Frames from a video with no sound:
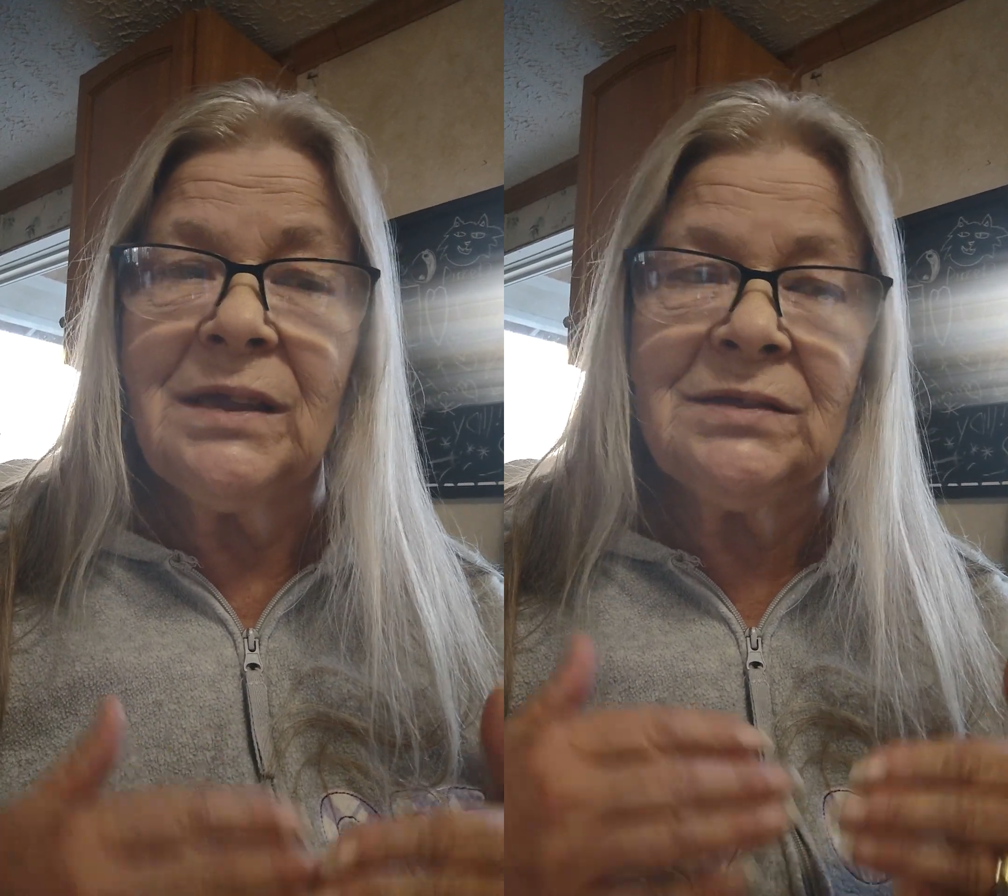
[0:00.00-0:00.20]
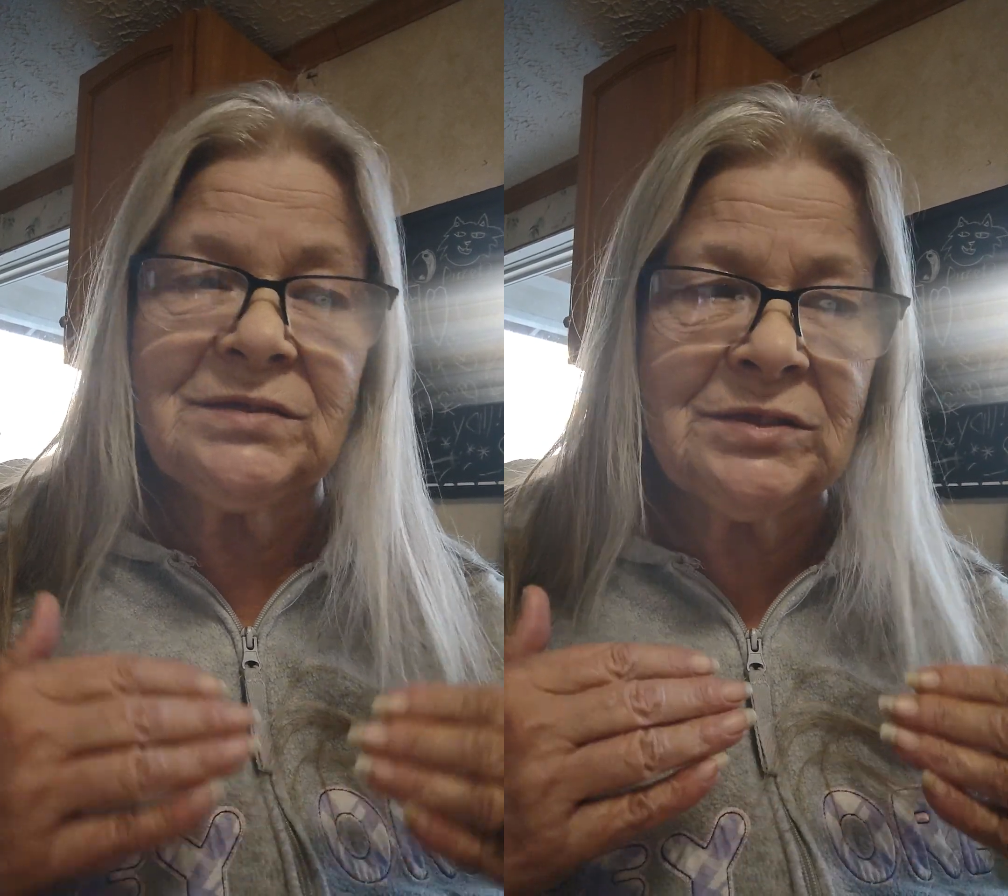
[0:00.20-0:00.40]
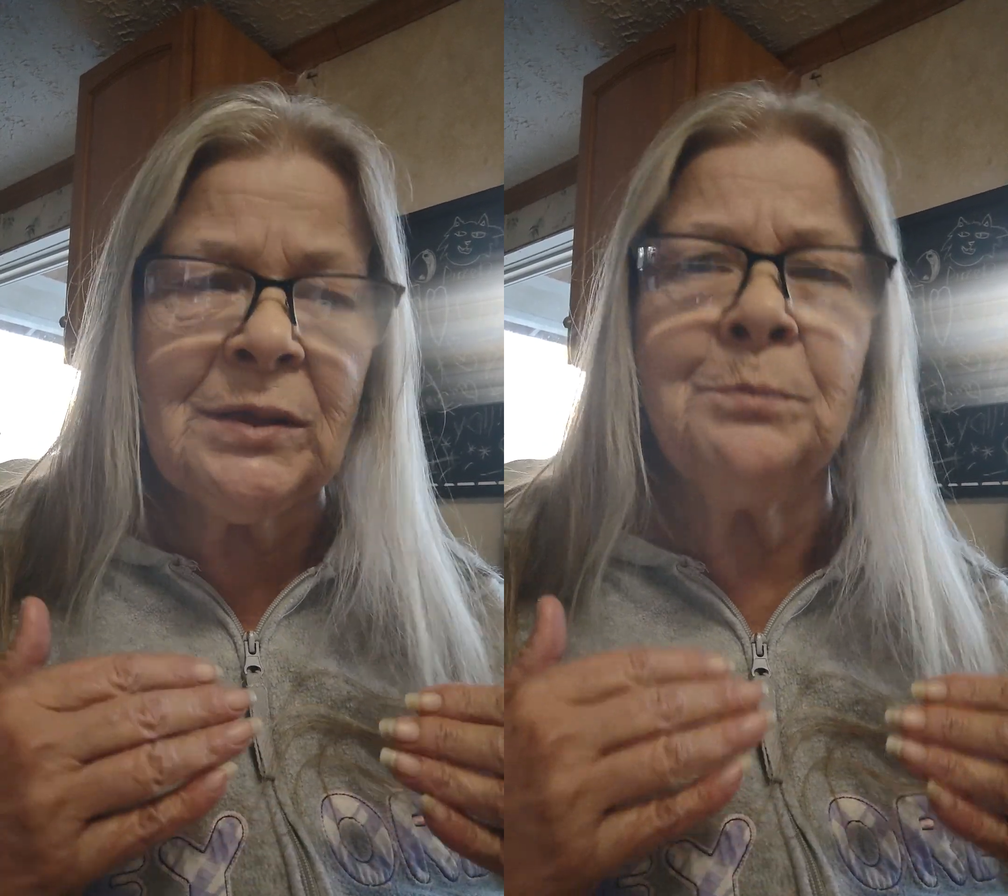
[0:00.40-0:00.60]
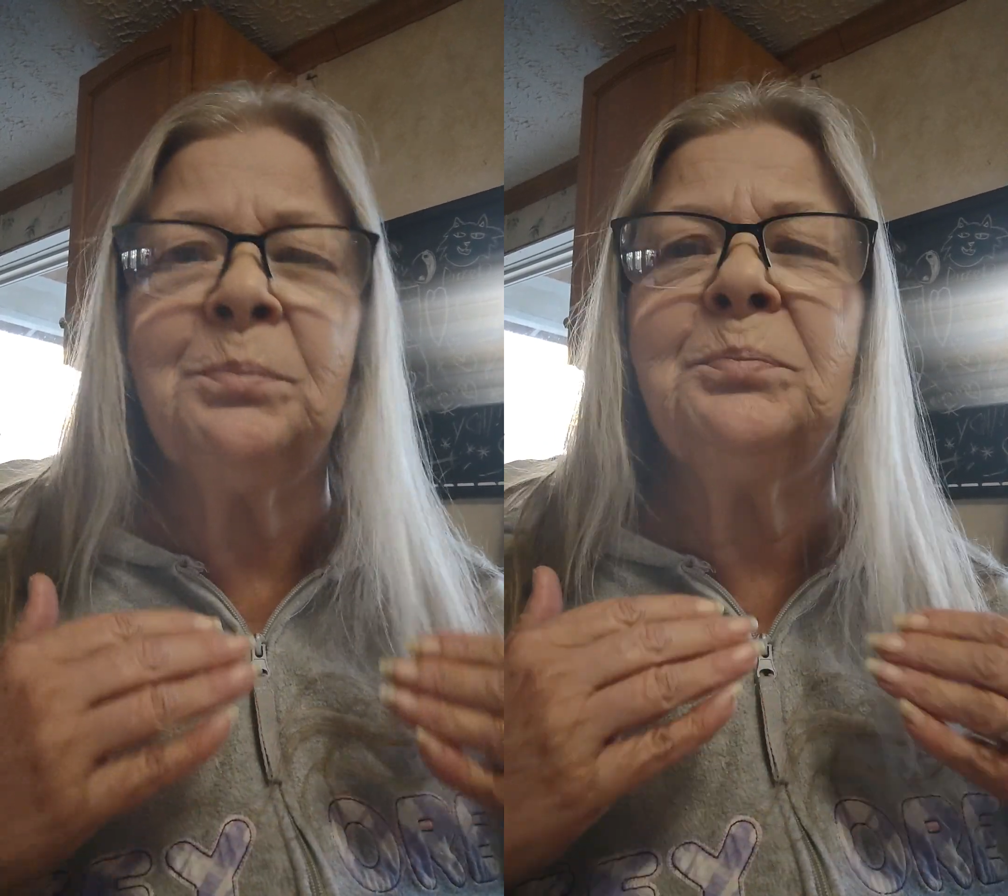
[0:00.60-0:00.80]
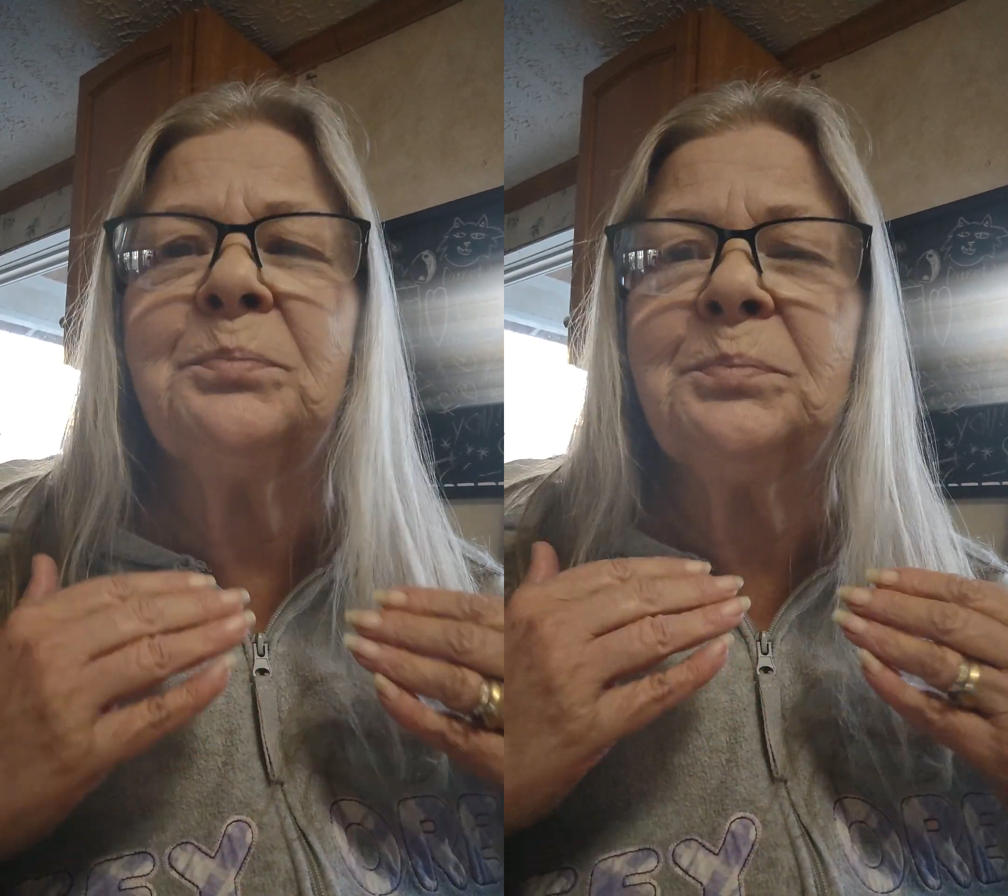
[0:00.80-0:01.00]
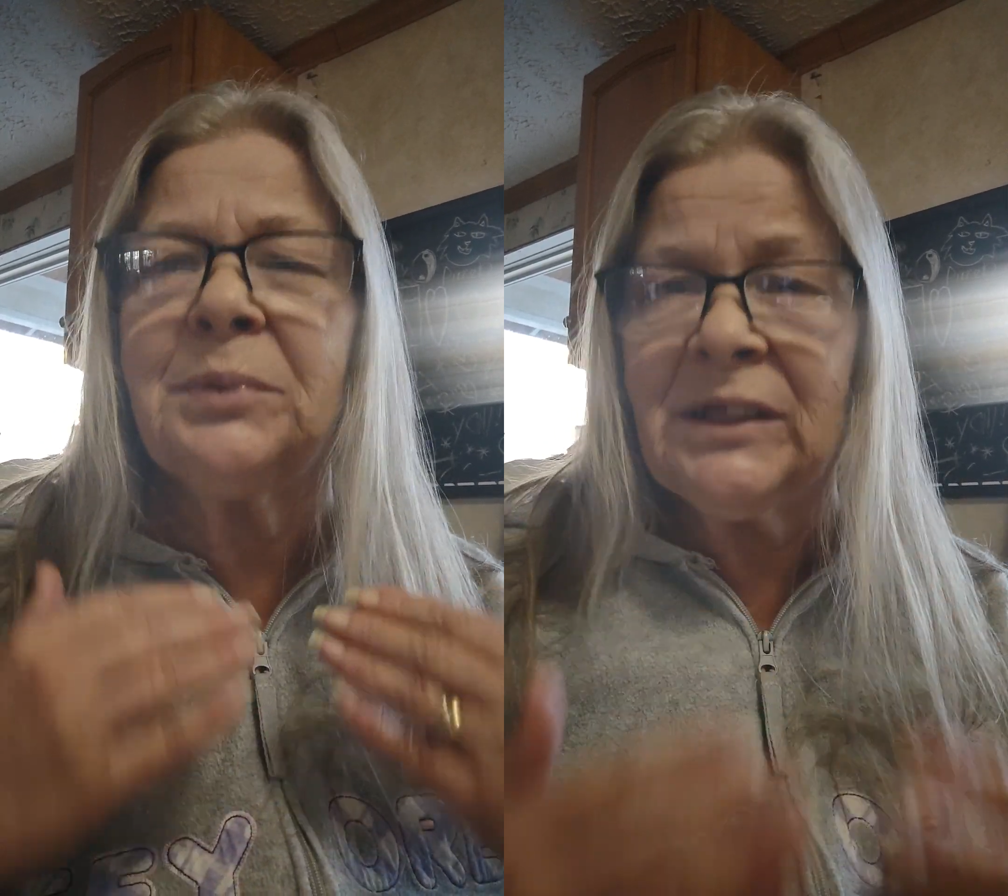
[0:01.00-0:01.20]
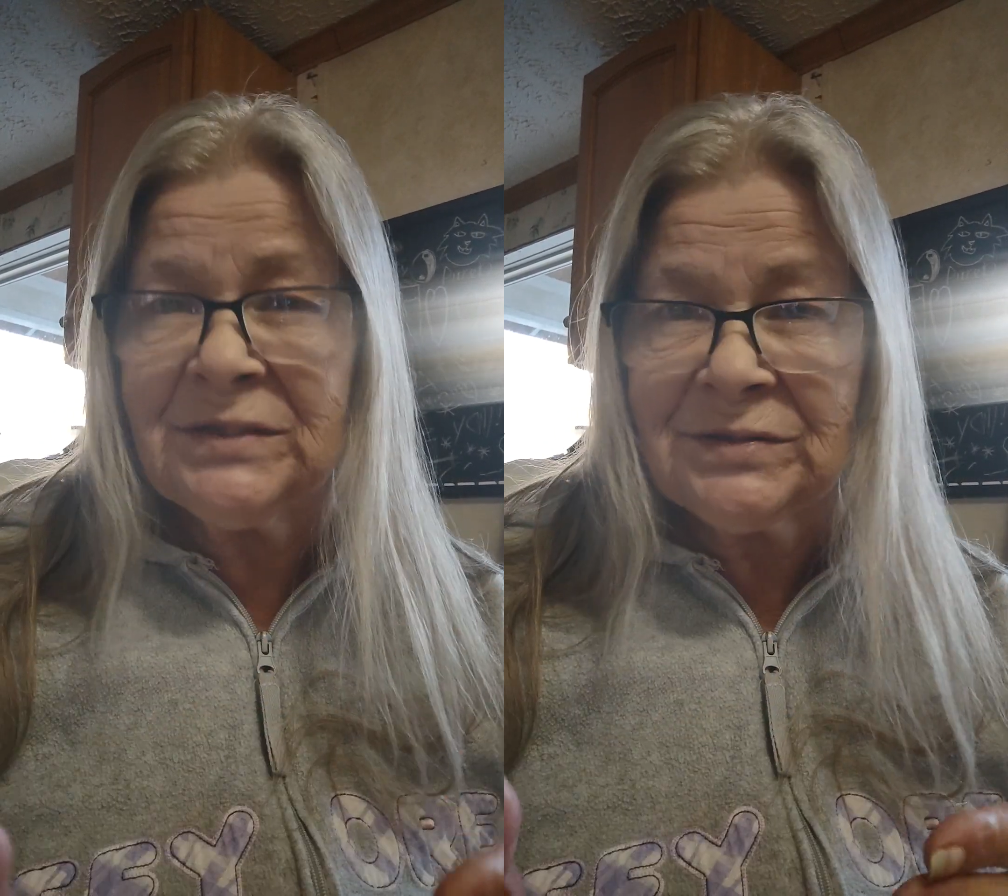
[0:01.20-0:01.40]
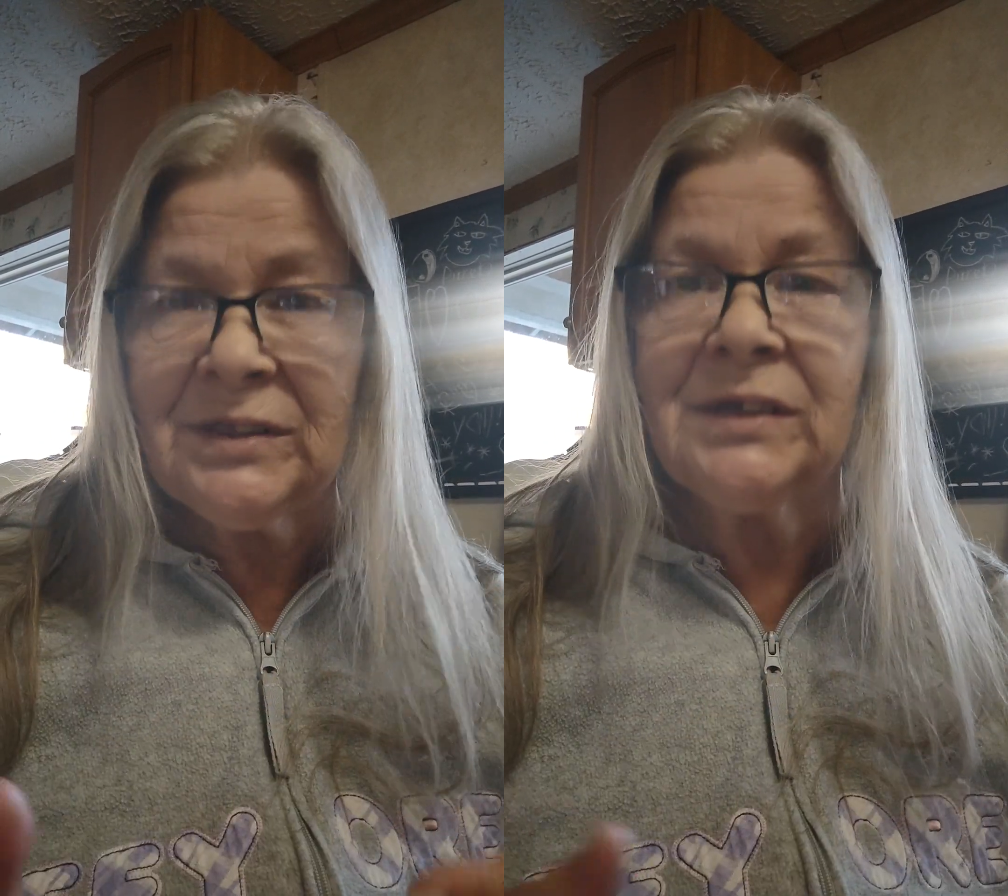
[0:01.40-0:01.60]
in
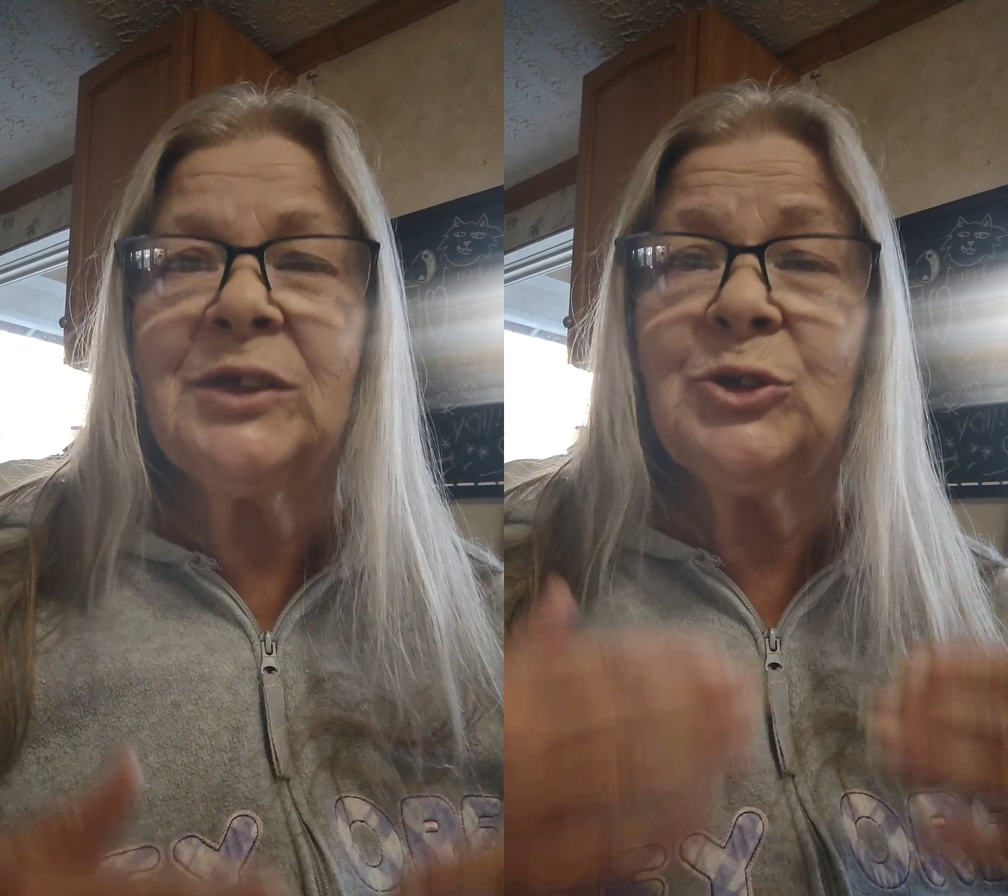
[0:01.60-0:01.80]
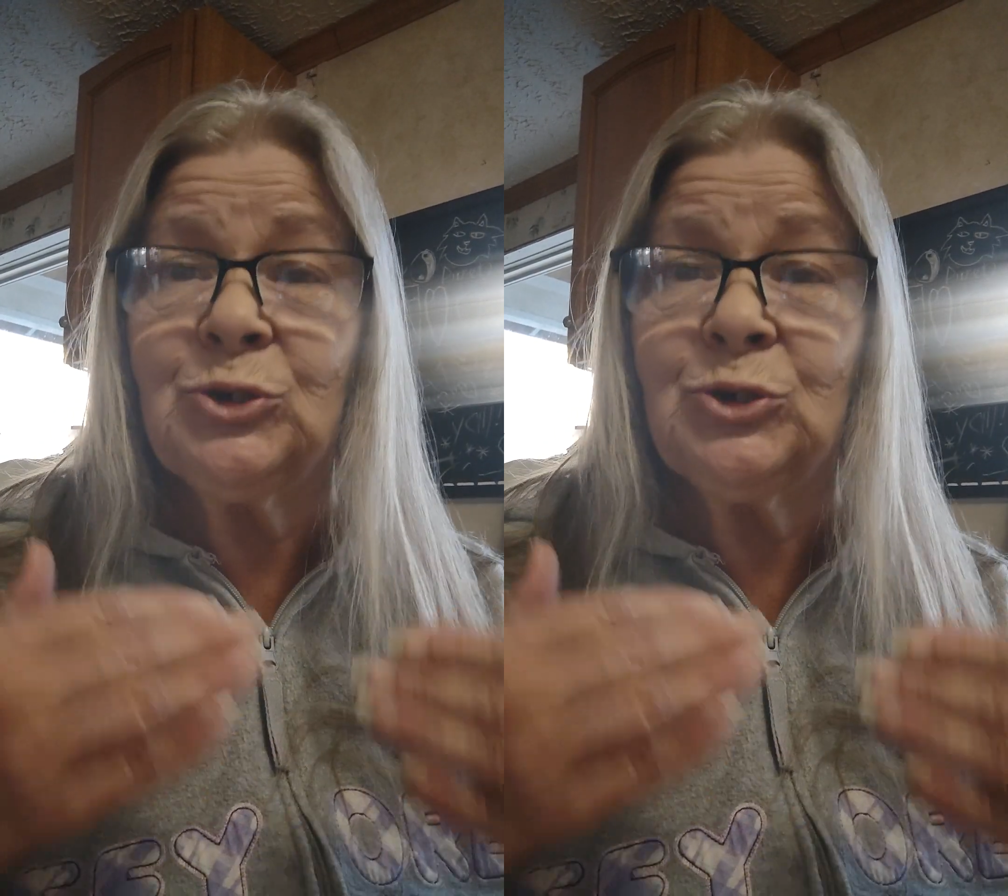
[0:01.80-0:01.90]
simplistic